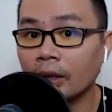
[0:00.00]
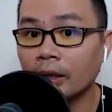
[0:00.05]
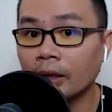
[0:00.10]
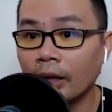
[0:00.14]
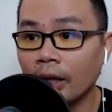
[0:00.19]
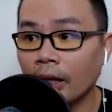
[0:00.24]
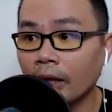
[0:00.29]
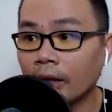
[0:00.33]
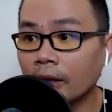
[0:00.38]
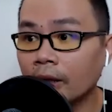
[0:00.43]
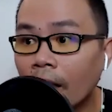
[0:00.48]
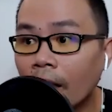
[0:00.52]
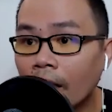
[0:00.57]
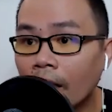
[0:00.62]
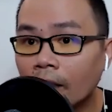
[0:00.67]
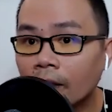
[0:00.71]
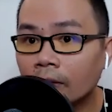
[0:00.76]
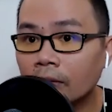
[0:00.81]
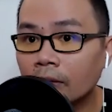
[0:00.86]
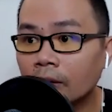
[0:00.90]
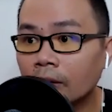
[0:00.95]
And
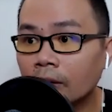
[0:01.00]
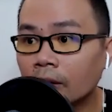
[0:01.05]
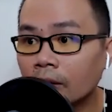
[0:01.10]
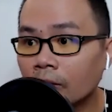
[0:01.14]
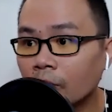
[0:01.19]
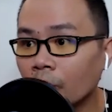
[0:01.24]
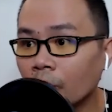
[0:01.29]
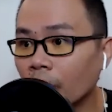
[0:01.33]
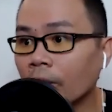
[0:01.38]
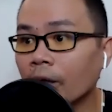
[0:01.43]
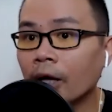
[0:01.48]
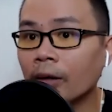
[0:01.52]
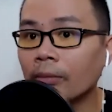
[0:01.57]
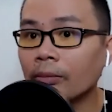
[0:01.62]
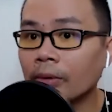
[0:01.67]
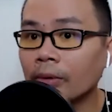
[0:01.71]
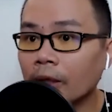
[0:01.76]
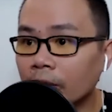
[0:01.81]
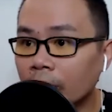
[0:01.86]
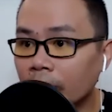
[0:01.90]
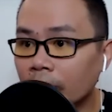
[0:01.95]
then when I'm a
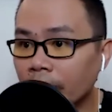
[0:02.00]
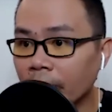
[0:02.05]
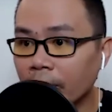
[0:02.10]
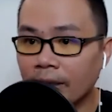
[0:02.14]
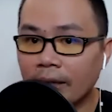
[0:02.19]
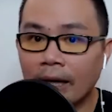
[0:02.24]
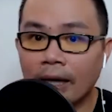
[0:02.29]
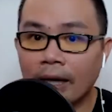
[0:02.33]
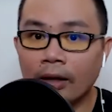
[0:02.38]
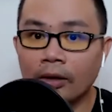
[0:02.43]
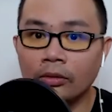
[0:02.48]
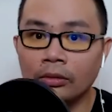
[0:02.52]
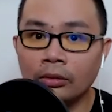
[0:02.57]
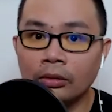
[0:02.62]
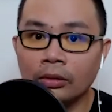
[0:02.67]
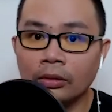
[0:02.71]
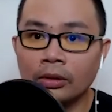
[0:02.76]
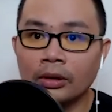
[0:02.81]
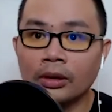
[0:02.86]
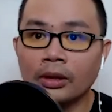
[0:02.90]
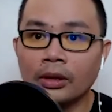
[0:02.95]
little bit down,
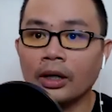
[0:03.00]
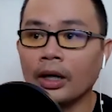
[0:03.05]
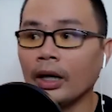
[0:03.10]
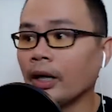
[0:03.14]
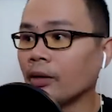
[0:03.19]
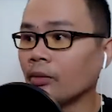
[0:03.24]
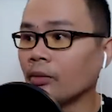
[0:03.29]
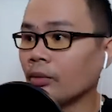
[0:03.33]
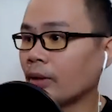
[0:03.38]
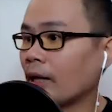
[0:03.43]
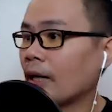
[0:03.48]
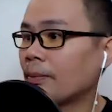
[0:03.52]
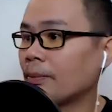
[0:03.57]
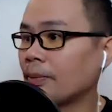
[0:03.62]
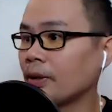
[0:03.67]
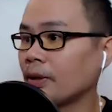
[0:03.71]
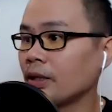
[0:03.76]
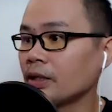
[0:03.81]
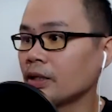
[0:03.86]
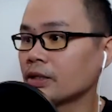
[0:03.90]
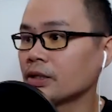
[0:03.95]
and what
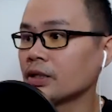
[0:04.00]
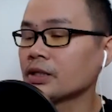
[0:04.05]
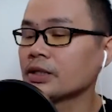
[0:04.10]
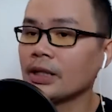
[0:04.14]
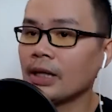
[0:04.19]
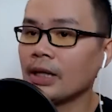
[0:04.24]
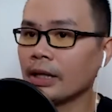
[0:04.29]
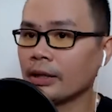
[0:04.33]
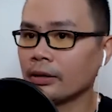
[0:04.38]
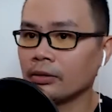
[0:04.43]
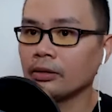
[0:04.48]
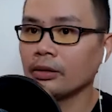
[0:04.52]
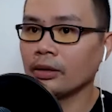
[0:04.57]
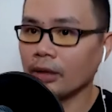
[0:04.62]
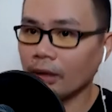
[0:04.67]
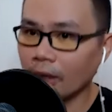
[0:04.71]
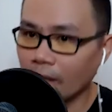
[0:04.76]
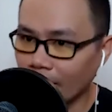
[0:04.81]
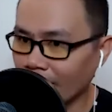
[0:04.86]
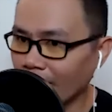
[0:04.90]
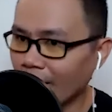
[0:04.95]
happened is it's like,
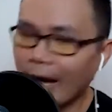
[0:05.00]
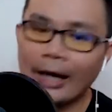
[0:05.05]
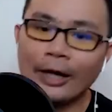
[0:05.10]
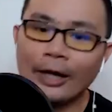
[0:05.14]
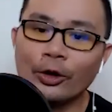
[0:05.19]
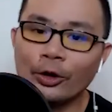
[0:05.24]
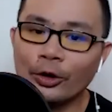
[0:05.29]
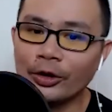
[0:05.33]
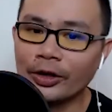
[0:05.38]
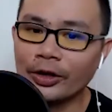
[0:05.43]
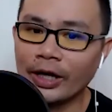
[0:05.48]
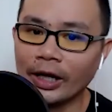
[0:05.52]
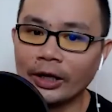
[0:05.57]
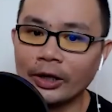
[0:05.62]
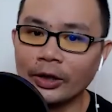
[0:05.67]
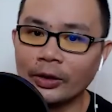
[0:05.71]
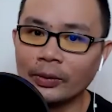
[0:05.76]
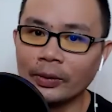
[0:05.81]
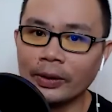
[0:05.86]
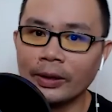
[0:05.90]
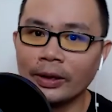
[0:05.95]
I know you can
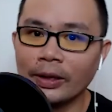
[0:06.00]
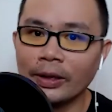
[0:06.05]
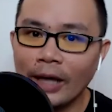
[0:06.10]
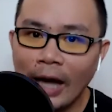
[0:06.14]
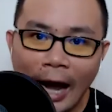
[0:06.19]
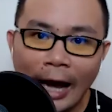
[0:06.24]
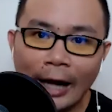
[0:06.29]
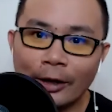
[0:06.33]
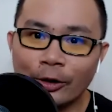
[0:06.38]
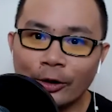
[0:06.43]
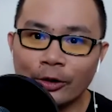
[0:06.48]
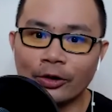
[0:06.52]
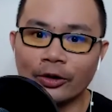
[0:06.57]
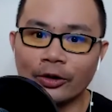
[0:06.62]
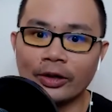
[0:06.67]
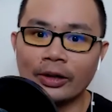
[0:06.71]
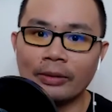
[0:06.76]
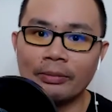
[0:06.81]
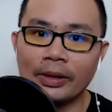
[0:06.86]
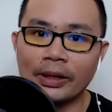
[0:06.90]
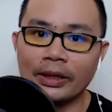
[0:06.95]
do it. I know you're going
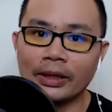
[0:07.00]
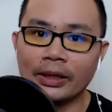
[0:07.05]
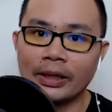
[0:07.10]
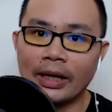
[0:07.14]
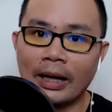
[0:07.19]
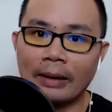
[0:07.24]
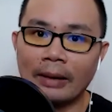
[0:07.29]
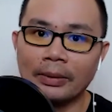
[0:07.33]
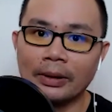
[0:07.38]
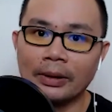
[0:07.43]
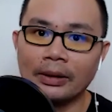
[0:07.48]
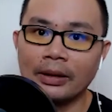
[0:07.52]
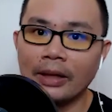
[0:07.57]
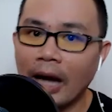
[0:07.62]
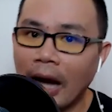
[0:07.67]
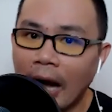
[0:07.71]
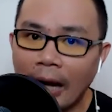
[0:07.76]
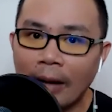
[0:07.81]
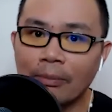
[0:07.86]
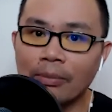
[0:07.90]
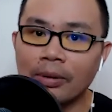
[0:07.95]
to make it happen.
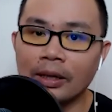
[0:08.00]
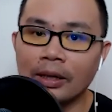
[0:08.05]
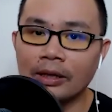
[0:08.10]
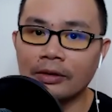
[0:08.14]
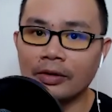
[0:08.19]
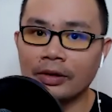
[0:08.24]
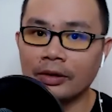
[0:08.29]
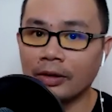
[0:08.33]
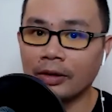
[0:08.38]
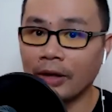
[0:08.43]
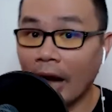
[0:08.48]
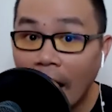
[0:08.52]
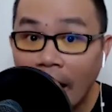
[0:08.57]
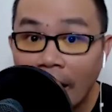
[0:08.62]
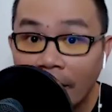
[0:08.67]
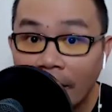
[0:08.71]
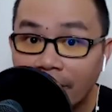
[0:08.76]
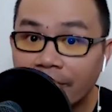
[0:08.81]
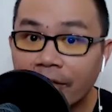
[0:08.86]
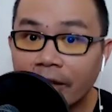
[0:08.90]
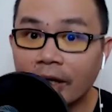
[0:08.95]
I believe in you. I have
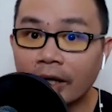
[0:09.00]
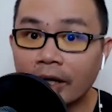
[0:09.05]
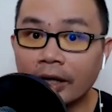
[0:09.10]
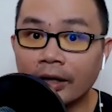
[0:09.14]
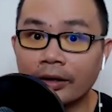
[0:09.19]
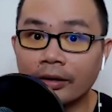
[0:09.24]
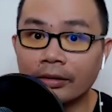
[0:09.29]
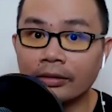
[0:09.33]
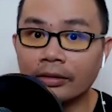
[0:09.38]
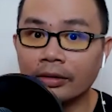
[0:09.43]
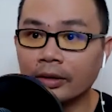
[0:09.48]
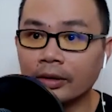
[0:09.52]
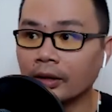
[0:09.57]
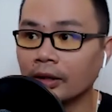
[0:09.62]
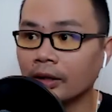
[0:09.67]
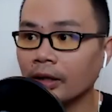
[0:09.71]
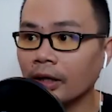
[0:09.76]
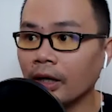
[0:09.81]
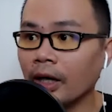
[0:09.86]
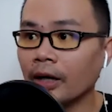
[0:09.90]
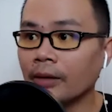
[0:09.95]
faith in you.
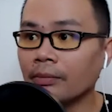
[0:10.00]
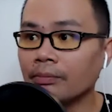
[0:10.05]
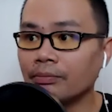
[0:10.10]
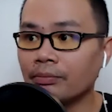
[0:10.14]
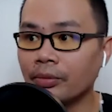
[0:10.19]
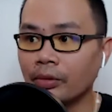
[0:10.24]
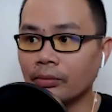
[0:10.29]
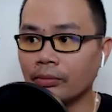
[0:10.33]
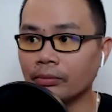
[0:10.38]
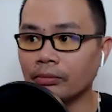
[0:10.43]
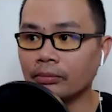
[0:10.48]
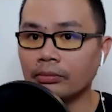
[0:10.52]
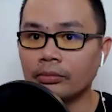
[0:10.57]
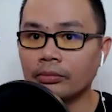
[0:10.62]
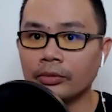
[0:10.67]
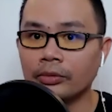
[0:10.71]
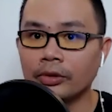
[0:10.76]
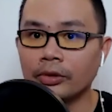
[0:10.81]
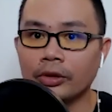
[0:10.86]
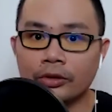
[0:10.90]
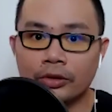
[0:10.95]
And boom,
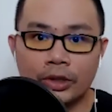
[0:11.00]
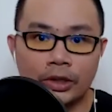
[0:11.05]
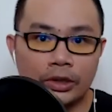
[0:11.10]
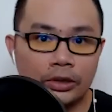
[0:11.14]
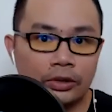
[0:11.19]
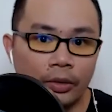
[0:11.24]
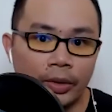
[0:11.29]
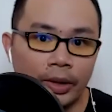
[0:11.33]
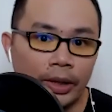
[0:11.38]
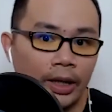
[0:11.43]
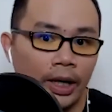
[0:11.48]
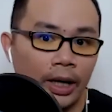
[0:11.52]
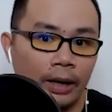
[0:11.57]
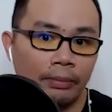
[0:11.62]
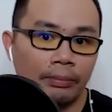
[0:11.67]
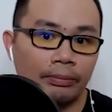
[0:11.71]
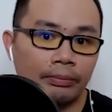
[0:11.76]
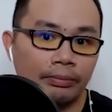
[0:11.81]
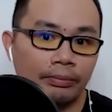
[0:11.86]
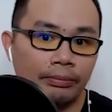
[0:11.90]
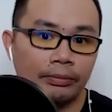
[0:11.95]
you're just going up
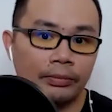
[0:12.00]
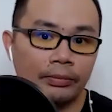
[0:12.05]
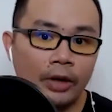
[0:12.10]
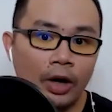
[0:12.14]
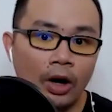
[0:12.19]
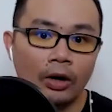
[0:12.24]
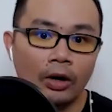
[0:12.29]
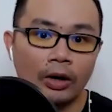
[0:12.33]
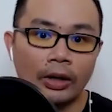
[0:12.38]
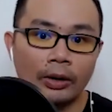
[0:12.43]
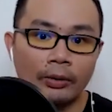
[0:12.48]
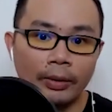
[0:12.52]
all the way.